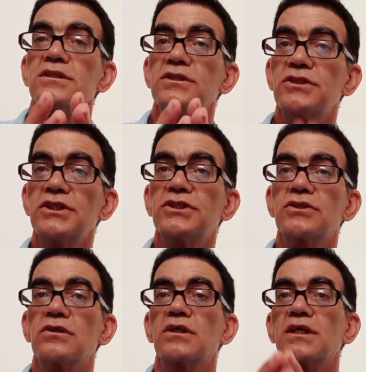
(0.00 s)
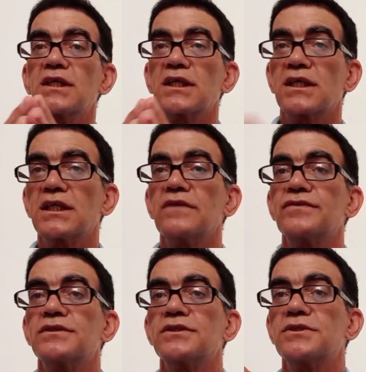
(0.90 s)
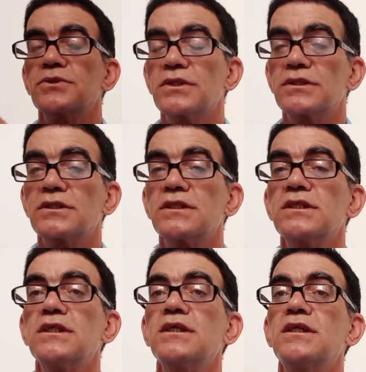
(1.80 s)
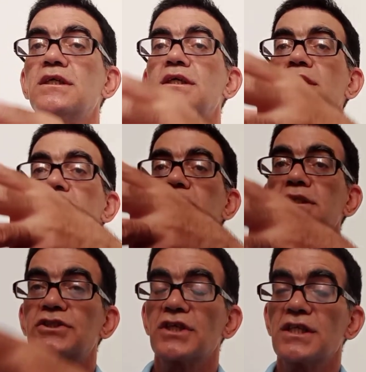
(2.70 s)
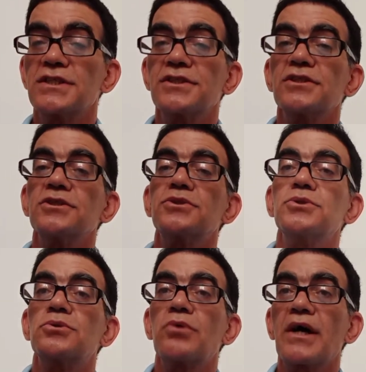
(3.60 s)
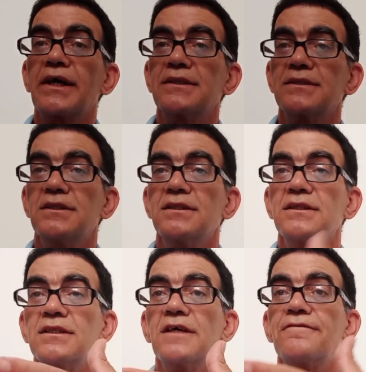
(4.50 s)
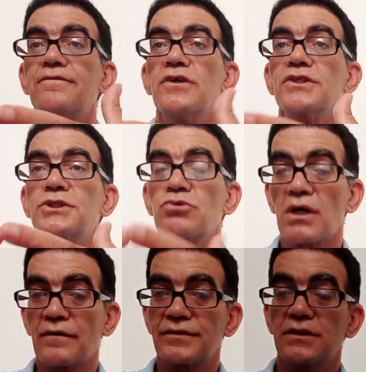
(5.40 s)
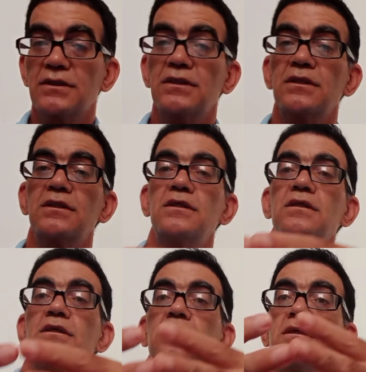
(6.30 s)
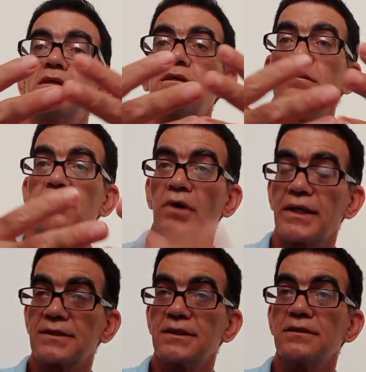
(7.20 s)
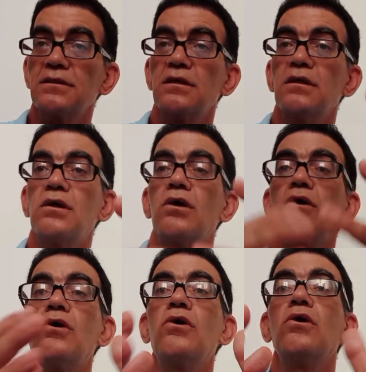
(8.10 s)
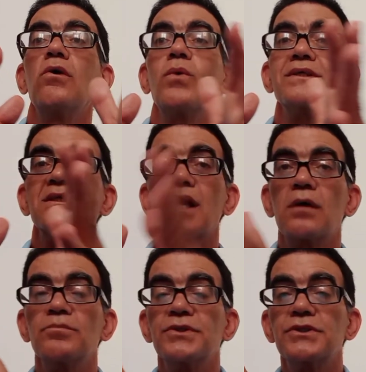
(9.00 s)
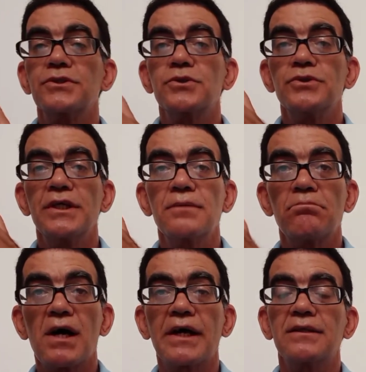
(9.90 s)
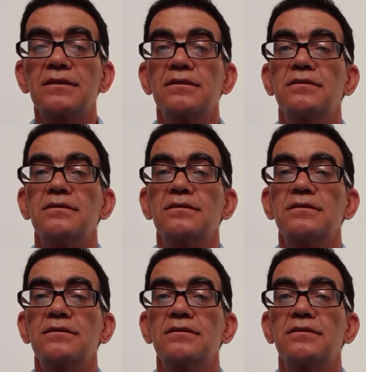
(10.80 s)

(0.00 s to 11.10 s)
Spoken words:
Teacher gives the student chance to write their first draft, writing all what comes to their mind.